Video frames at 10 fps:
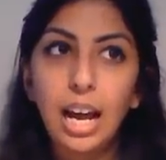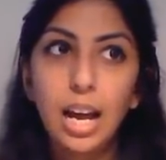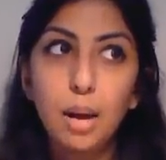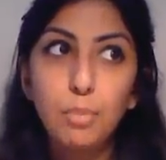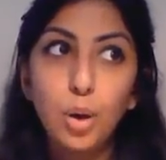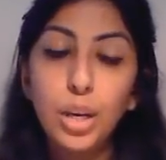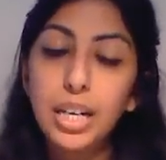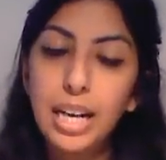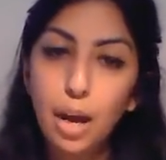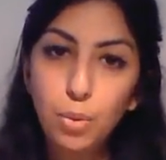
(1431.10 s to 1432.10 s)
Um,
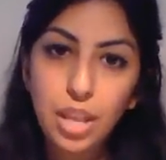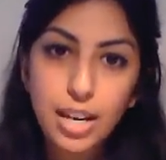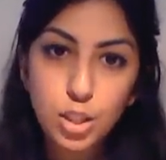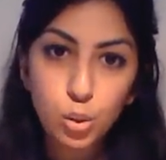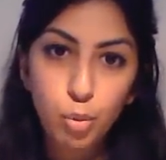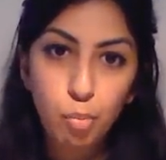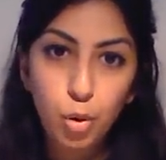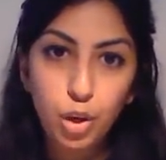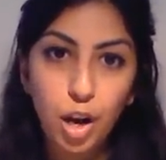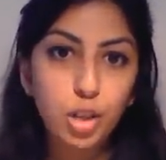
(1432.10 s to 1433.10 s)
now with isosorbide
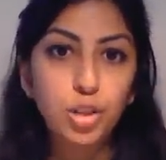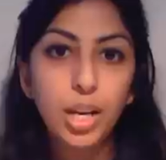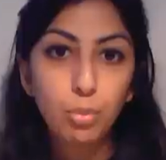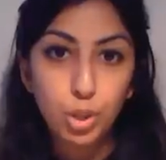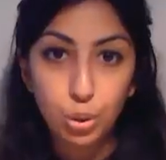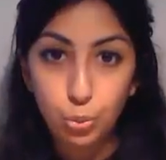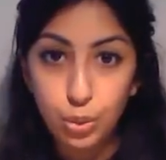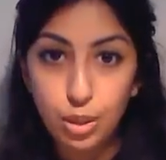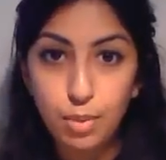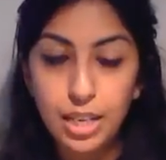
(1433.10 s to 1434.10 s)
mononitrate, which can
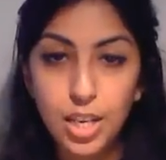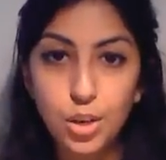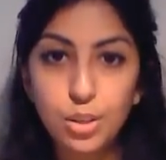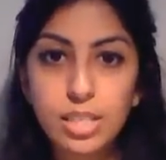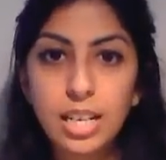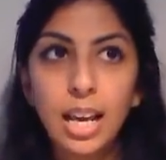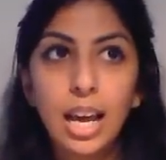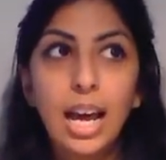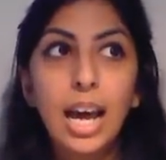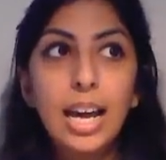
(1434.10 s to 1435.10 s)
also be used,
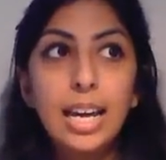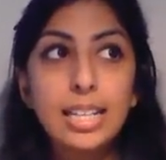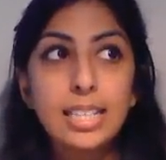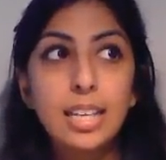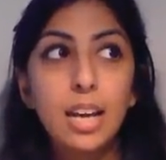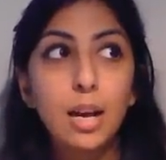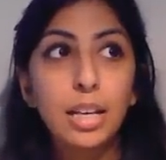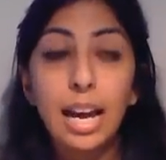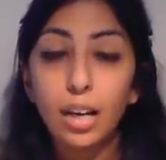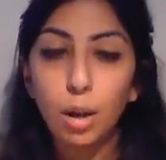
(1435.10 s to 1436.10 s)
it uh,
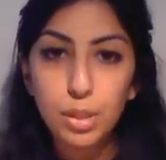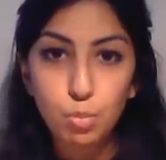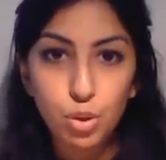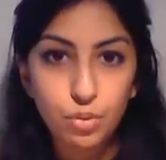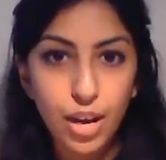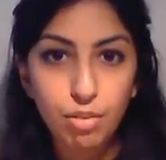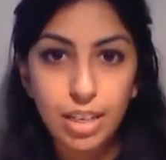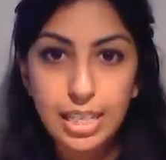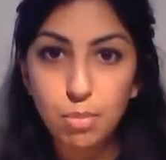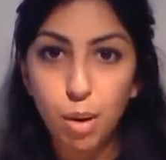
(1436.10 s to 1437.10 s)
can come as modified
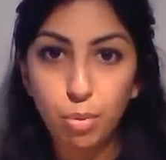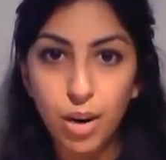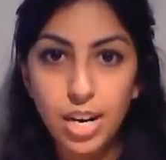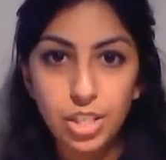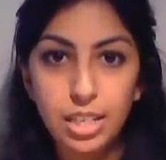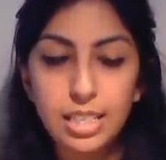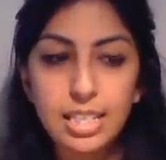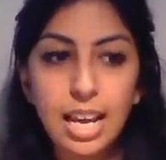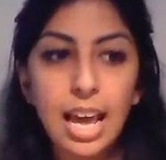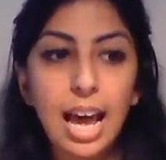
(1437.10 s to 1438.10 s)
release
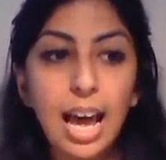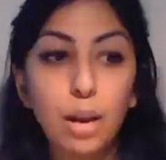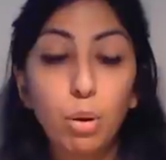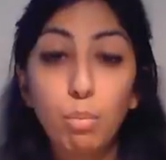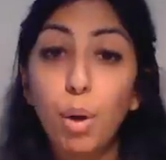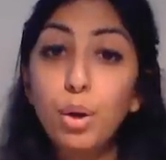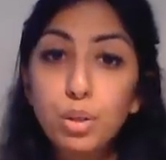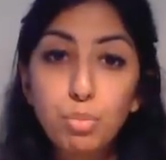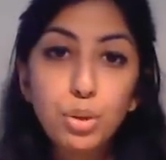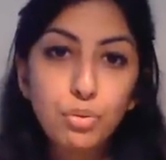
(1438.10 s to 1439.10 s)
preparations. And with
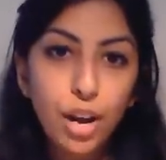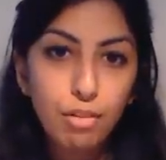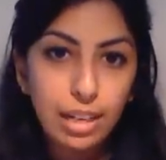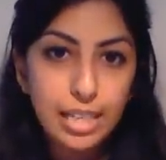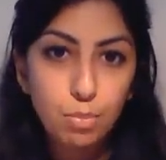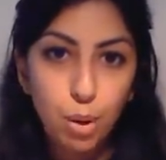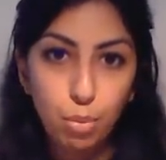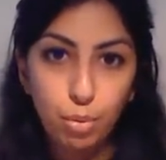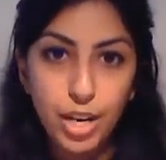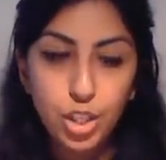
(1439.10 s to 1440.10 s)
most modified release
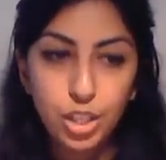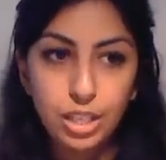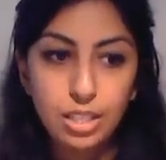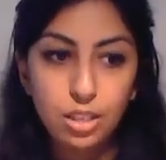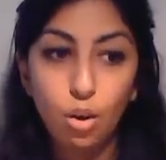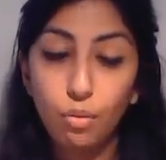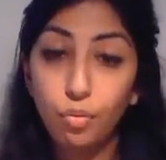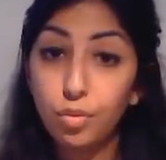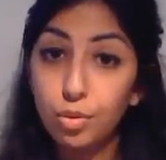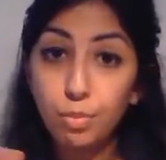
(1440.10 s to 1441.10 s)
preparations of
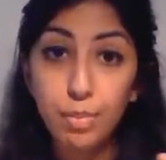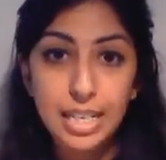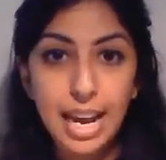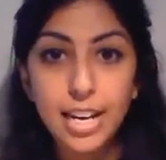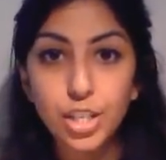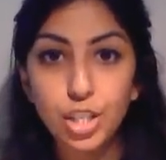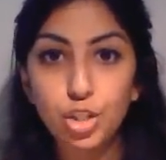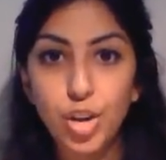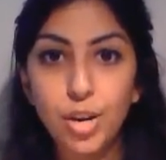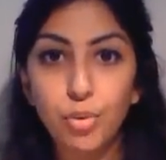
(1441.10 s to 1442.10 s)
medication in
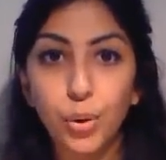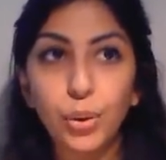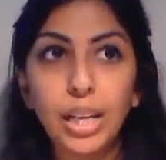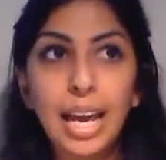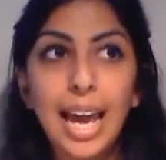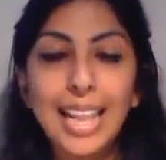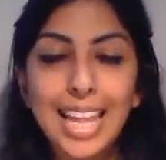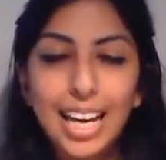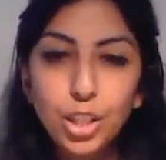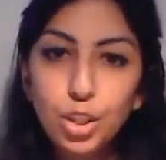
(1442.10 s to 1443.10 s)
general,
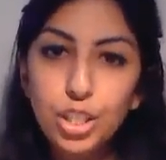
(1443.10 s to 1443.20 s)
that